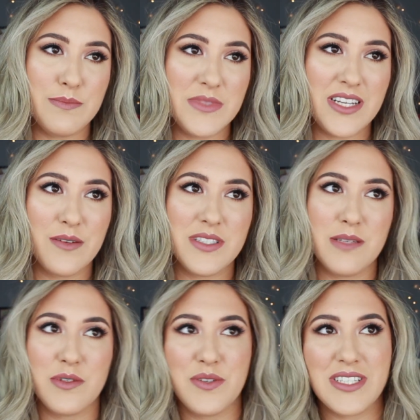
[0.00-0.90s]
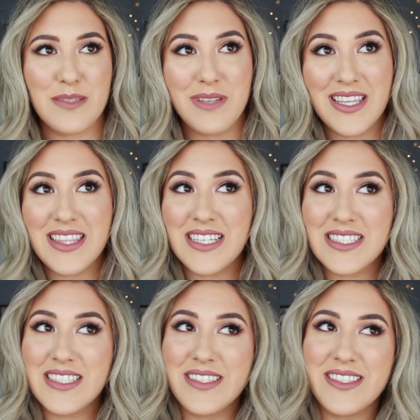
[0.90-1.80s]
that I was able to explain things
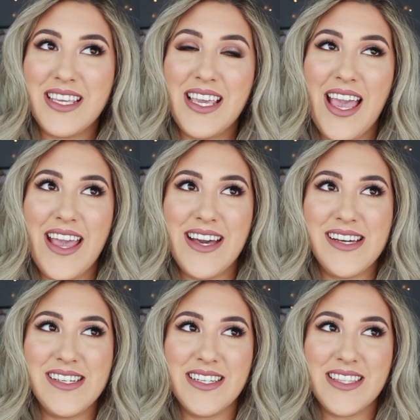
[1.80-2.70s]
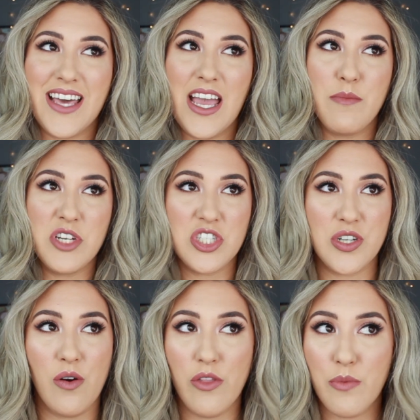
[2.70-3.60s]
clearly, and that I
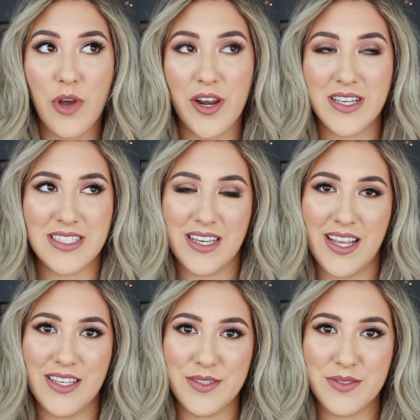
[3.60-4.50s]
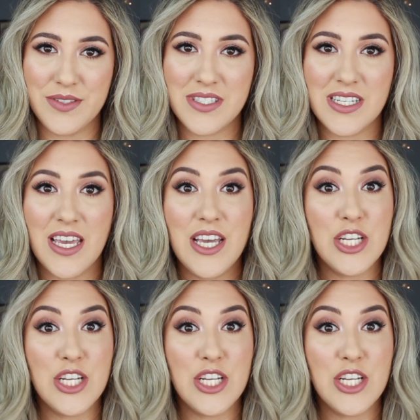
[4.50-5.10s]
mentioned all the products that I used.